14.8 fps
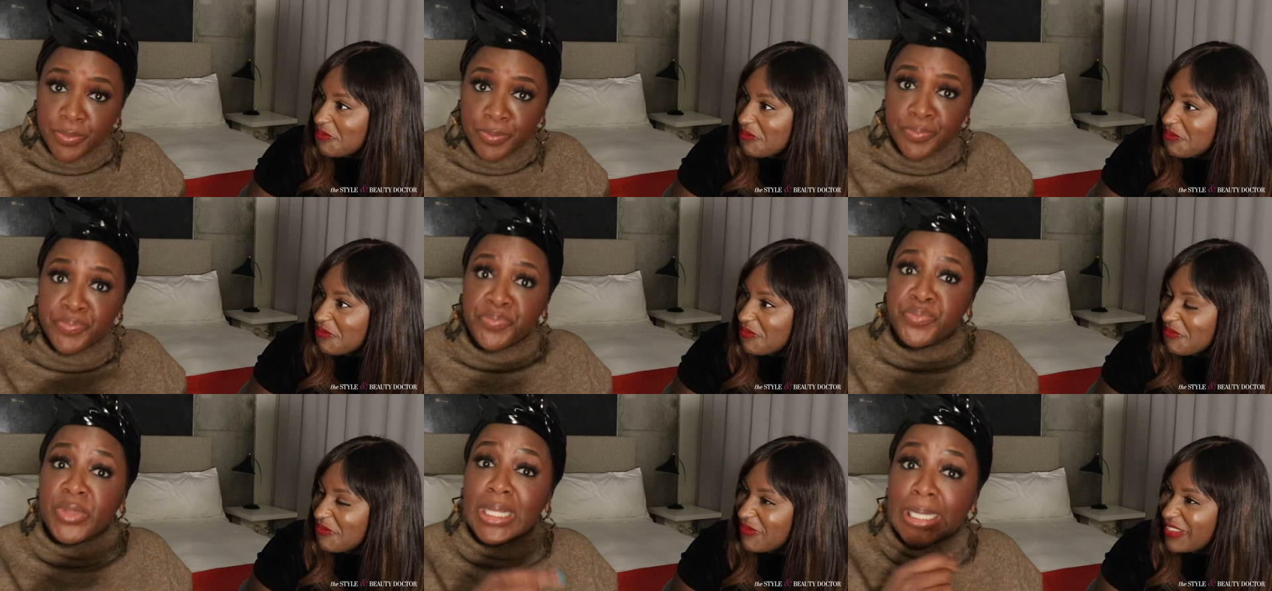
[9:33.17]

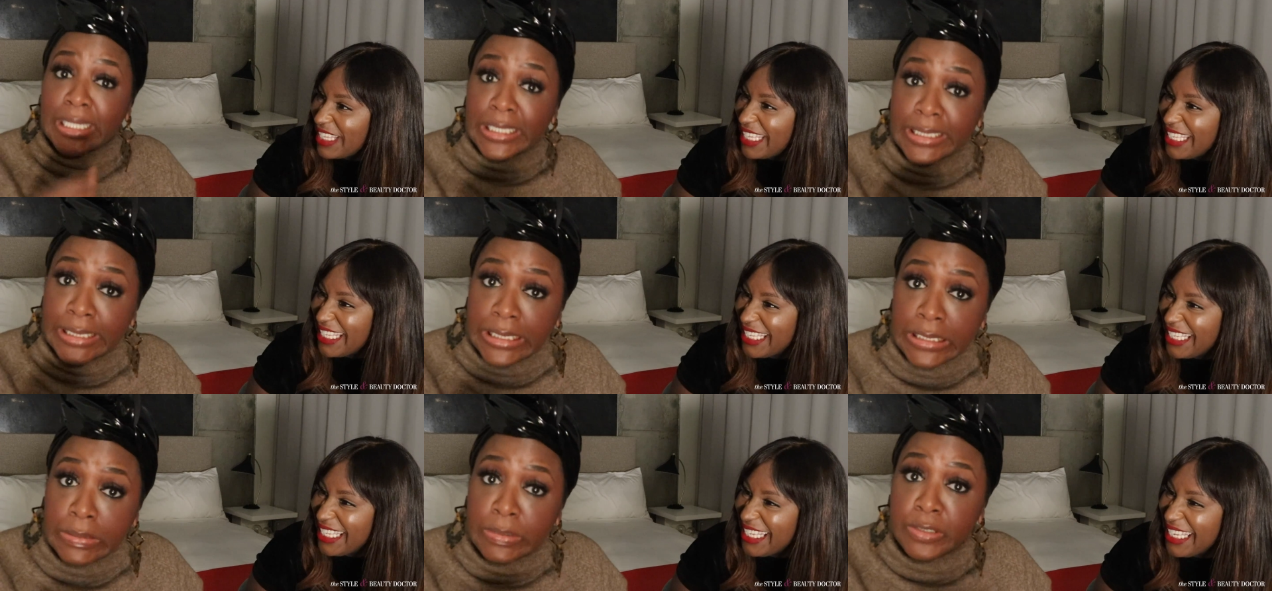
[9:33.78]
Speaker 1: like
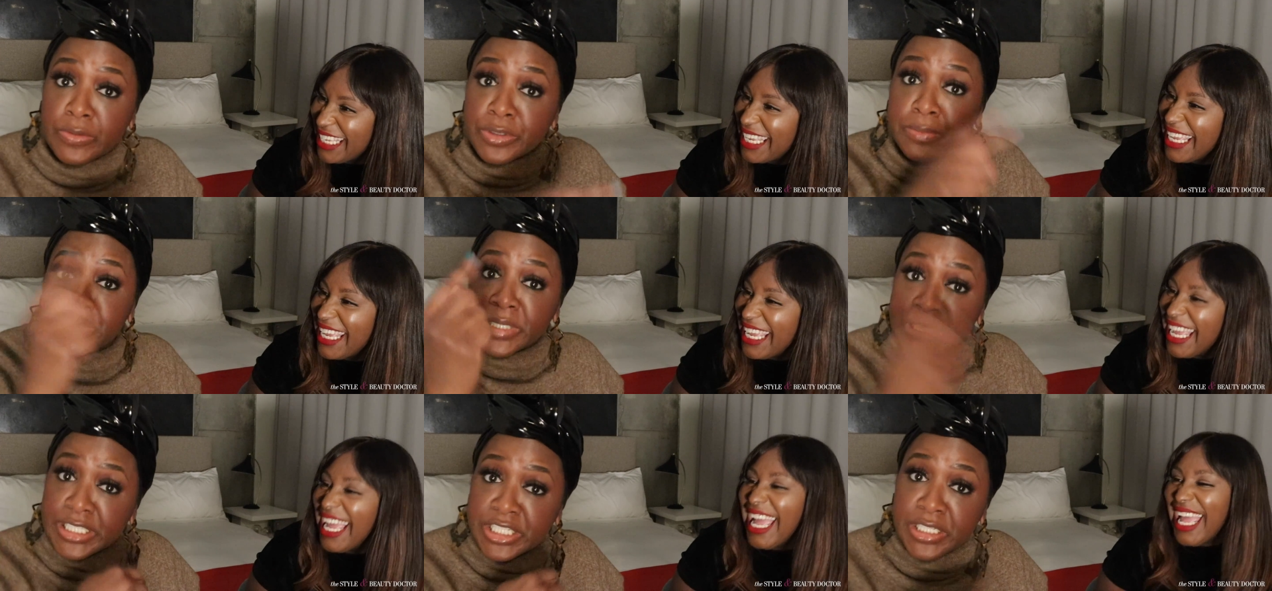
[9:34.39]
I said, we want
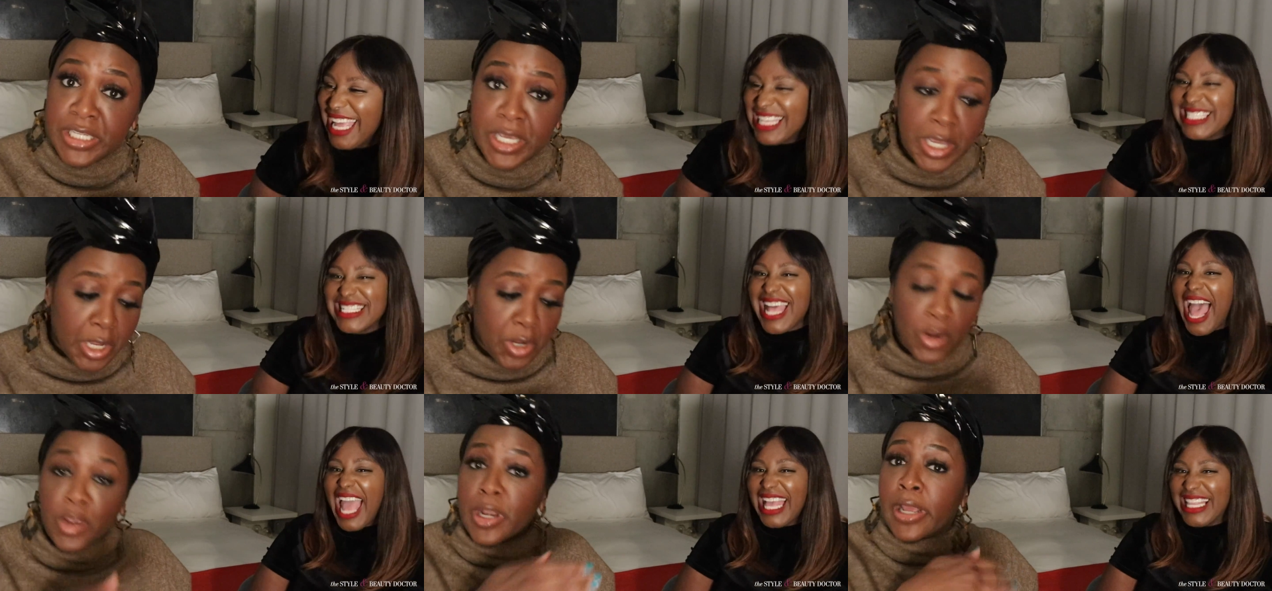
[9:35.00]
a budget exactly.
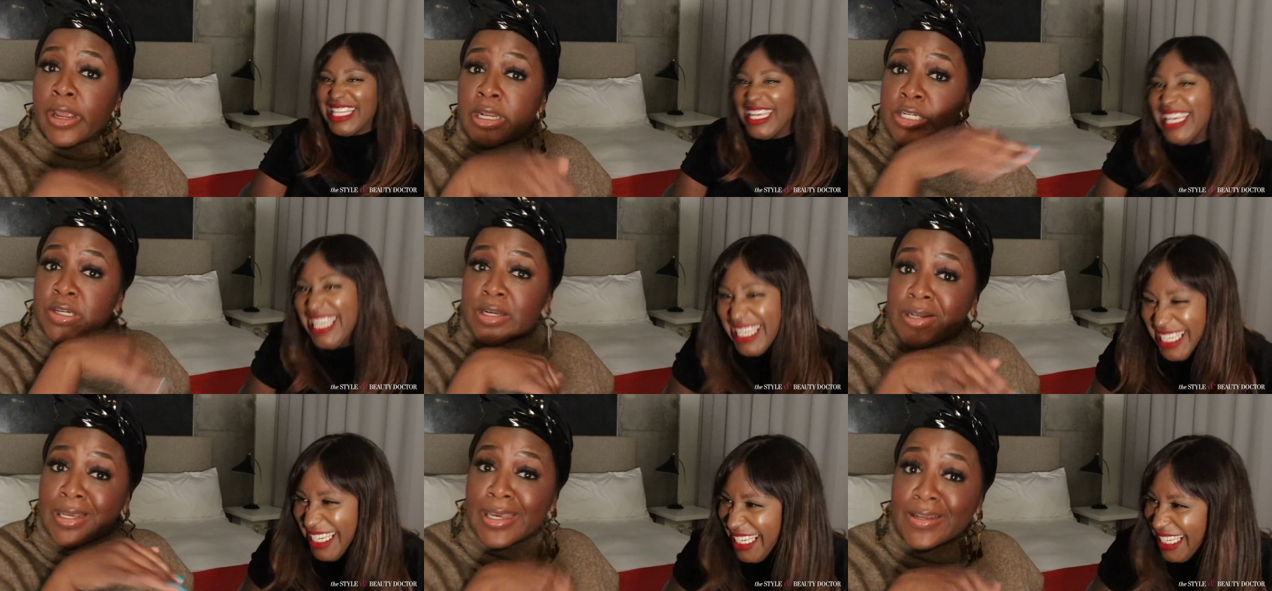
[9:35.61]
here, and I
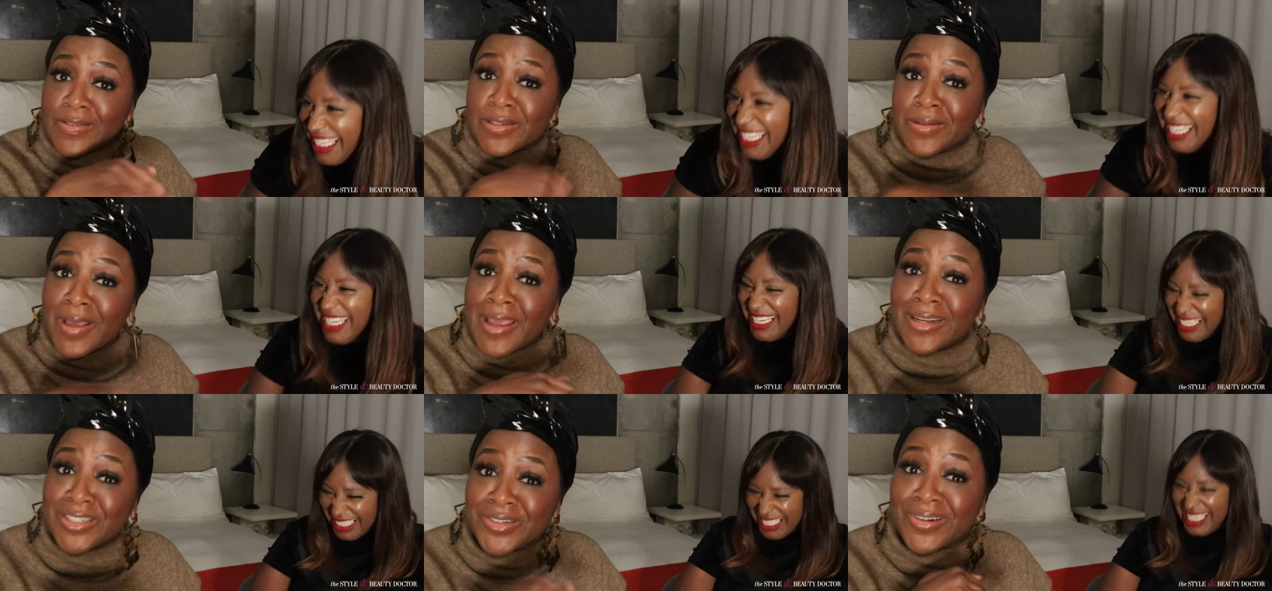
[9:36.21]
ain't trying to have
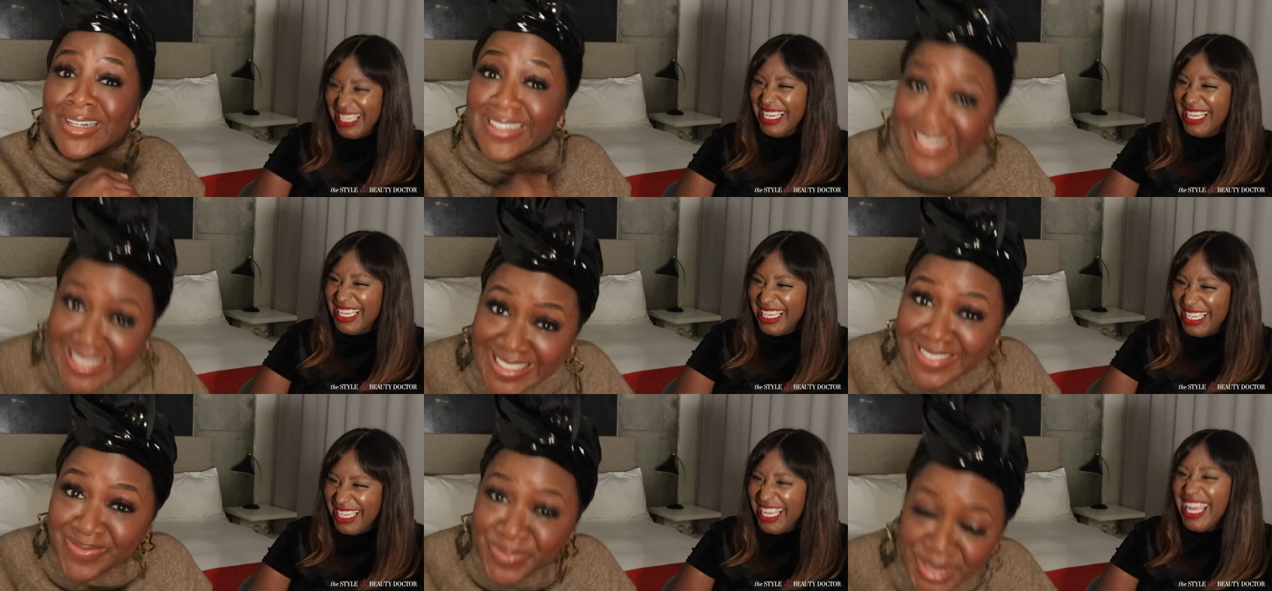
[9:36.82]
an extra
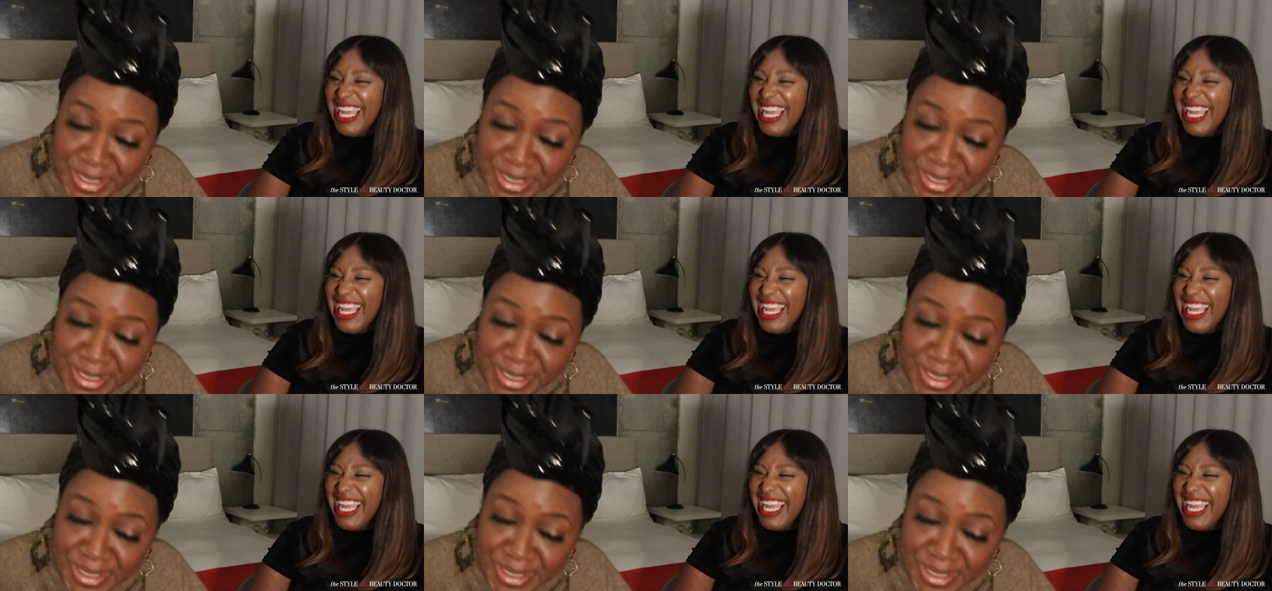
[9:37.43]
cleaning